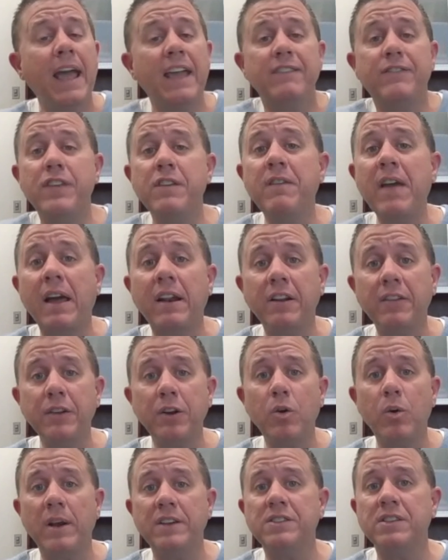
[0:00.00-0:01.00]
Hey, if you got
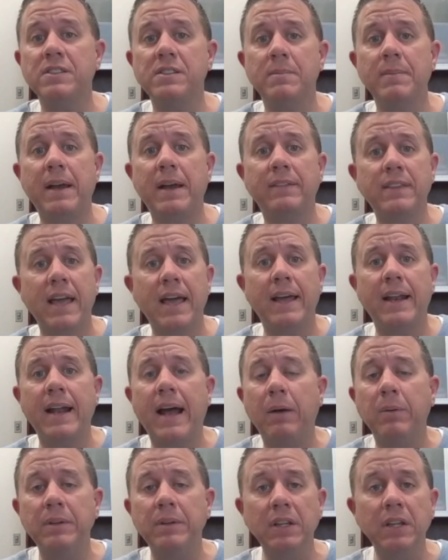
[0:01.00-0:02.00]
other questions about
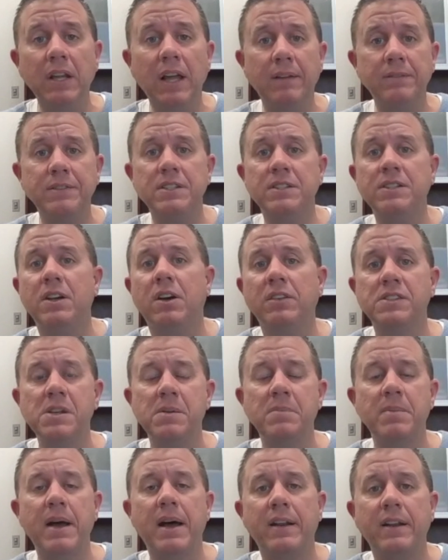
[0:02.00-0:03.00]
that, I would love to talk
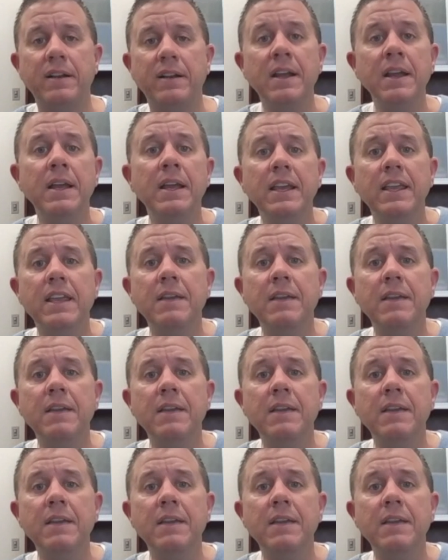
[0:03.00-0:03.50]
to you about it.